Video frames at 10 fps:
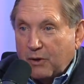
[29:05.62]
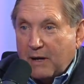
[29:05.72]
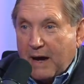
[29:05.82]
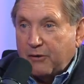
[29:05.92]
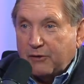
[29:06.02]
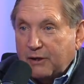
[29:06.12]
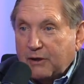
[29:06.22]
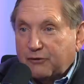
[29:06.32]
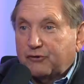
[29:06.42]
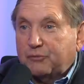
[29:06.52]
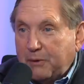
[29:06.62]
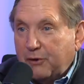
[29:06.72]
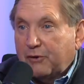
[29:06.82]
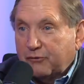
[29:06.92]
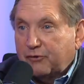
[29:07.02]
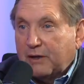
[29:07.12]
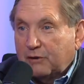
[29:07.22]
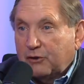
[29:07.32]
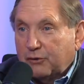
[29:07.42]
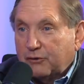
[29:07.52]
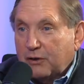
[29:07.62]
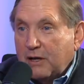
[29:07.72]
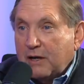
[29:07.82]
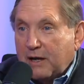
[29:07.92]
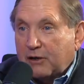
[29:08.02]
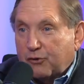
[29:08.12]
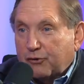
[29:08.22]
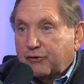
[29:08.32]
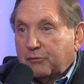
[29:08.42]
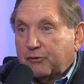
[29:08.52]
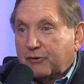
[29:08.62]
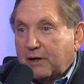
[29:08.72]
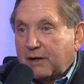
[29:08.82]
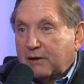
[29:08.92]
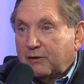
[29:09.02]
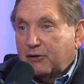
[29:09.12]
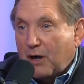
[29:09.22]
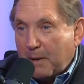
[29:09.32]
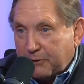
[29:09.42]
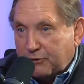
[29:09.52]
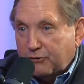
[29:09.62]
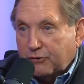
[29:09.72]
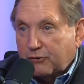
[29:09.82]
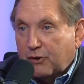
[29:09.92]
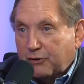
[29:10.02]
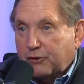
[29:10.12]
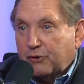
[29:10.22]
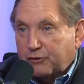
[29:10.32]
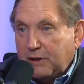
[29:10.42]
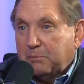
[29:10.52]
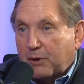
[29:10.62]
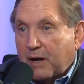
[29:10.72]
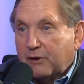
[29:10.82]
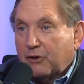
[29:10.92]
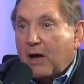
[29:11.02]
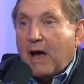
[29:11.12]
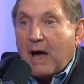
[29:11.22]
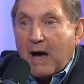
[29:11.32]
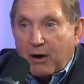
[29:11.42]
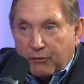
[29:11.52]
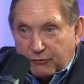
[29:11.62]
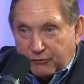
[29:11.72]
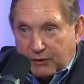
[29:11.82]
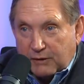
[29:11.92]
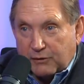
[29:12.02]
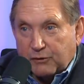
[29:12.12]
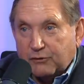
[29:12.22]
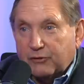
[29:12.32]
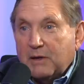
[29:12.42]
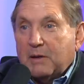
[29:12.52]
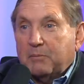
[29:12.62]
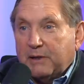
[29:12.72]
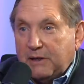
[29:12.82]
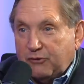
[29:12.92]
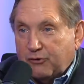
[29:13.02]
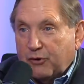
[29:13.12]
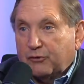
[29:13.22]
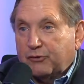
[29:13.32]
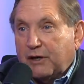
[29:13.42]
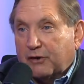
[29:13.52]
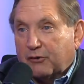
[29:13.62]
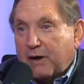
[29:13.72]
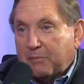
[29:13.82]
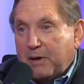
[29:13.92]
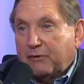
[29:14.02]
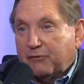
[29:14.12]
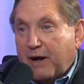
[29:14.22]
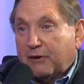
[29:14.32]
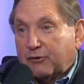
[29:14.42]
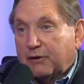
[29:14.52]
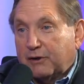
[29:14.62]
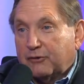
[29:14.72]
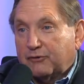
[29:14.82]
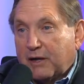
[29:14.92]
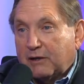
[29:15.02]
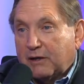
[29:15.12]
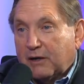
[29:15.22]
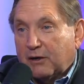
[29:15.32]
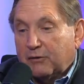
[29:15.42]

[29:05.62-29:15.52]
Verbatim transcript: how did it get the Spirit of St. Louis? And of course, it was a competition called the Ortigue Prize out of St. Louis, but he chose an aircraft manufacturer here in San Diego.